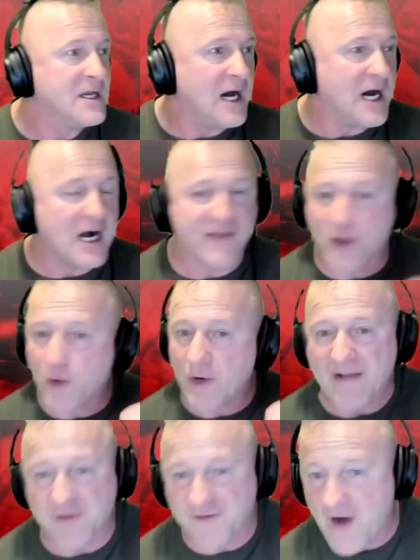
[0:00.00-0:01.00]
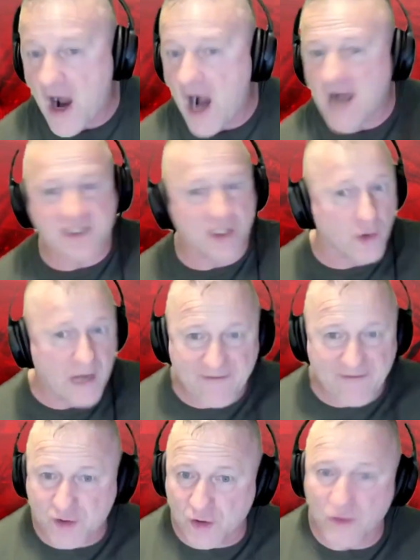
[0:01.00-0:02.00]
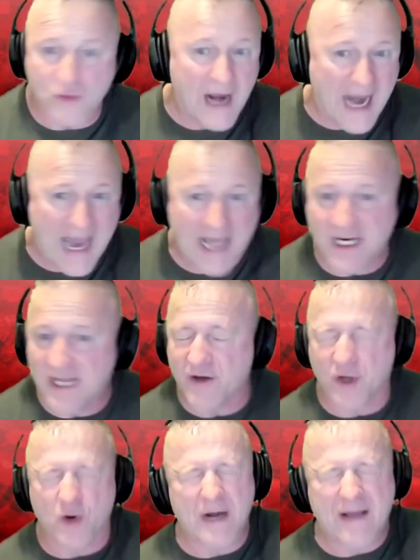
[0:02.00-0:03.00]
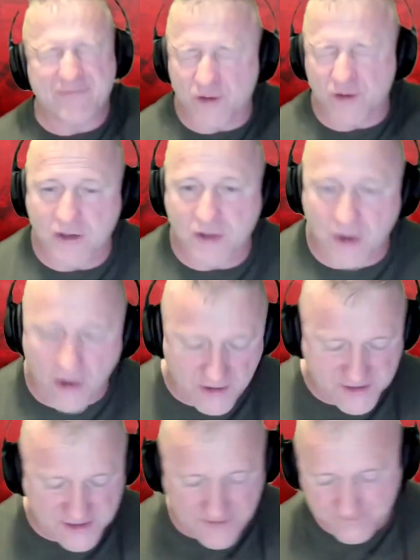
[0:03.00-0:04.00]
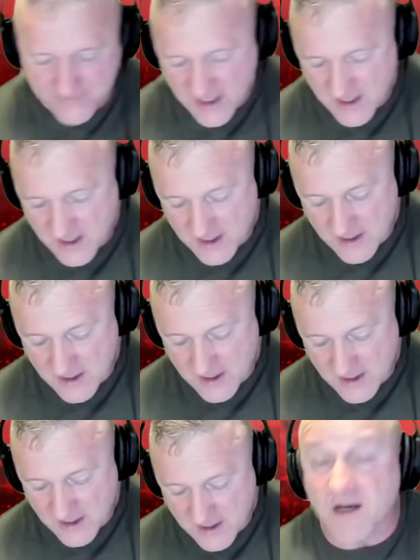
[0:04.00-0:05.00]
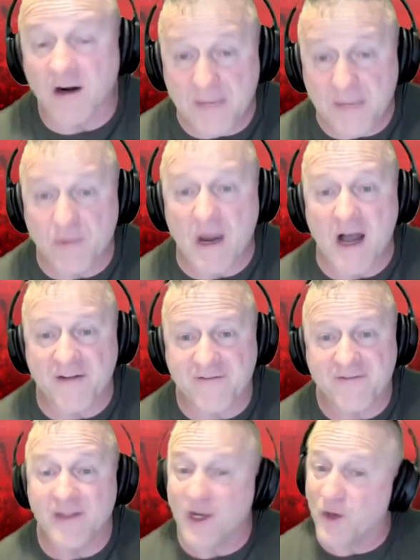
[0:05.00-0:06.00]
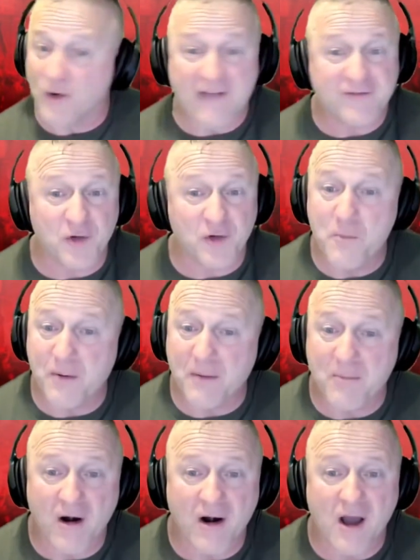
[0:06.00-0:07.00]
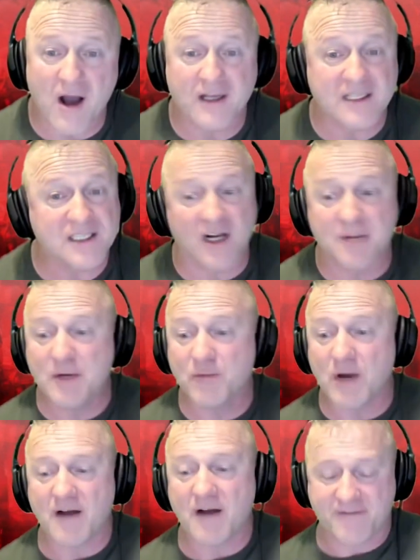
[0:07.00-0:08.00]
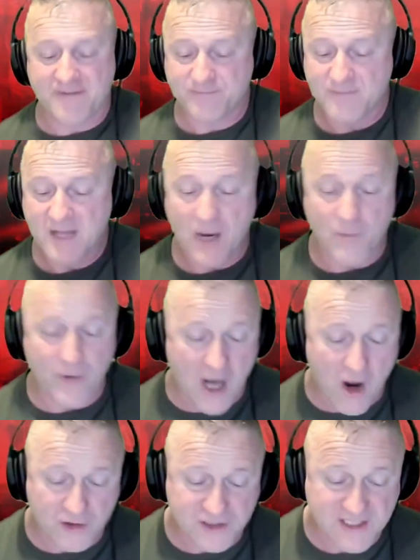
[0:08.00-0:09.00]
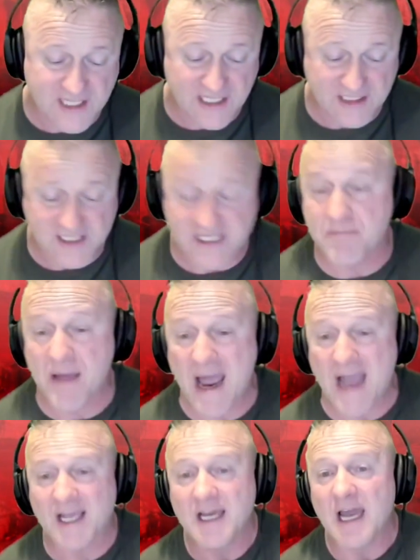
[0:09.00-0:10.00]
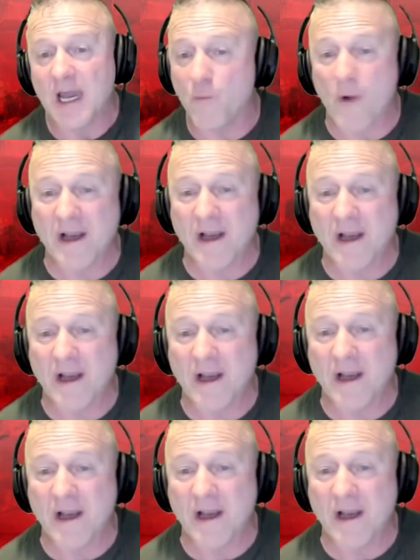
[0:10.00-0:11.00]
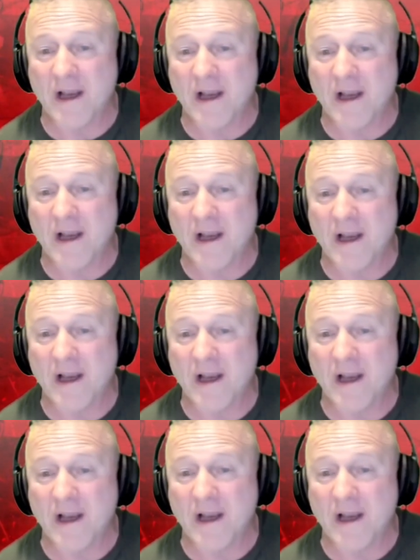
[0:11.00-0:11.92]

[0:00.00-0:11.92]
They're going after Fox. They're going after Hannity. They're going after Tucker Carlson. It's going to be rough. They're going after Rupert Murdoch. It's going to be rough. And we all just get to sit back and wait to see what's going to happen.